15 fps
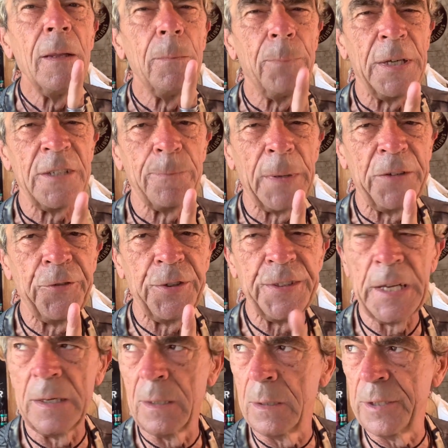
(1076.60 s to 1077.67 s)
Best battery
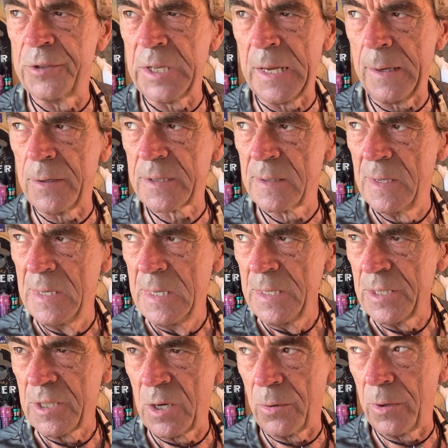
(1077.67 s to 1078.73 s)
technology out.
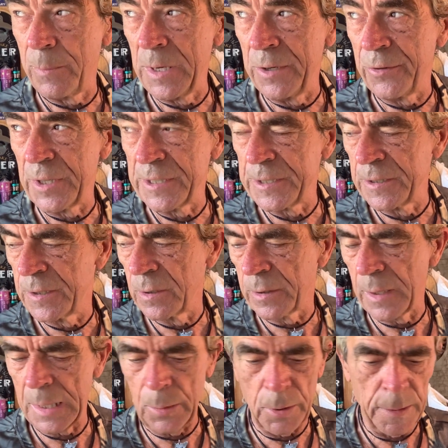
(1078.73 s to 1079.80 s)
So we'll be interested to
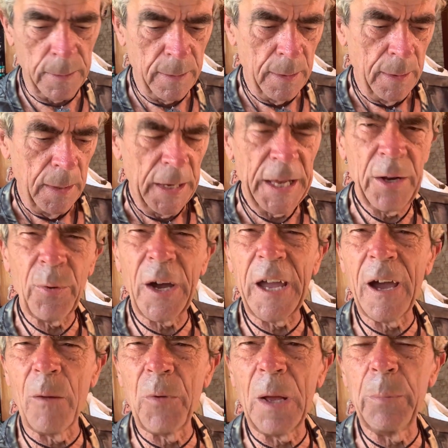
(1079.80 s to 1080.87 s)
look at that one. Anyway,
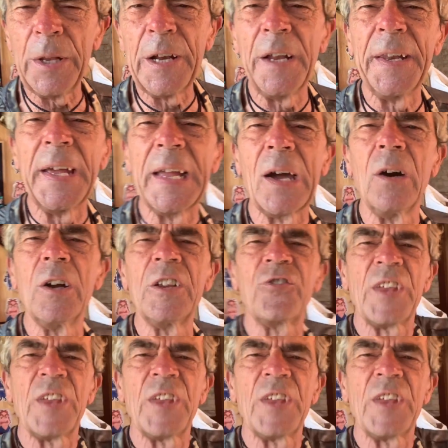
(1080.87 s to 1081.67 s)
I'm rambling on there, guys.